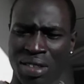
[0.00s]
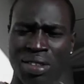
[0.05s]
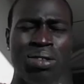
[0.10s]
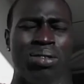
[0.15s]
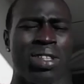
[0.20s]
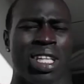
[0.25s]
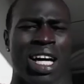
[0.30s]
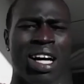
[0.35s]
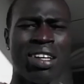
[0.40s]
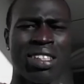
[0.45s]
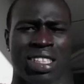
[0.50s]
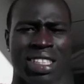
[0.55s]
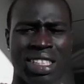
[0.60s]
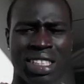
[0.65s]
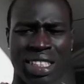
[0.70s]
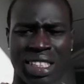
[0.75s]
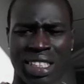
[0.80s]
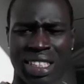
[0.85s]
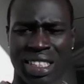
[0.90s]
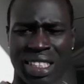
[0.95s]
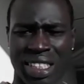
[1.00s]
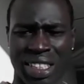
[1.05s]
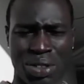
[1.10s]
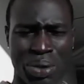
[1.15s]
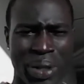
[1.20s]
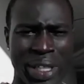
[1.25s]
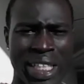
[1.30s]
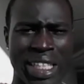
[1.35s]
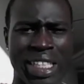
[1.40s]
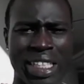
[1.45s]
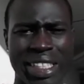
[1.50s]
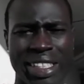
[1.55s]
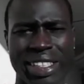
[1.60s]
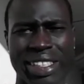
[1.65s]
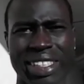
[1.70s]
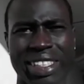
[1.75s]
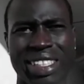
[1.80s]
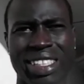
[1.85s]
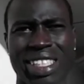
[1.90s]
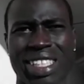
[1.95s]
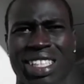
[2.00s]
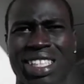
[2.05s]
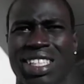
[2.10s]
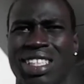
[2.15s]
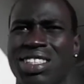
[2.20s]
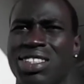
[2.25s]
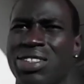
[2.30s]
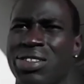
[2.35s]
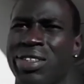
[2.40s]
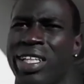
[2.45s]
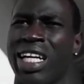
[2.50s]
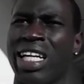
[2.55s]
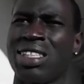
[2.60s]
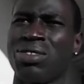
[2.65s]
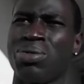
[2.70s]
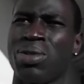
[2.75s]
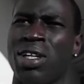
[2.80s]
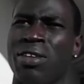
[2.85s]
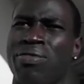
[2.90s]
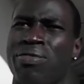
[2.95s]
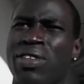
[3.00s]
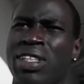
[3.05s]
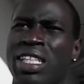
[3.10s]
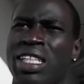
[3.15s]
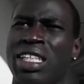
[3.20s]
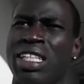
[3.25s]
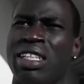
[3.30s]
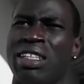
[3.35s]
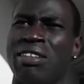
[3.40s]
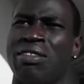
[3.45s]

2020, so that's roughly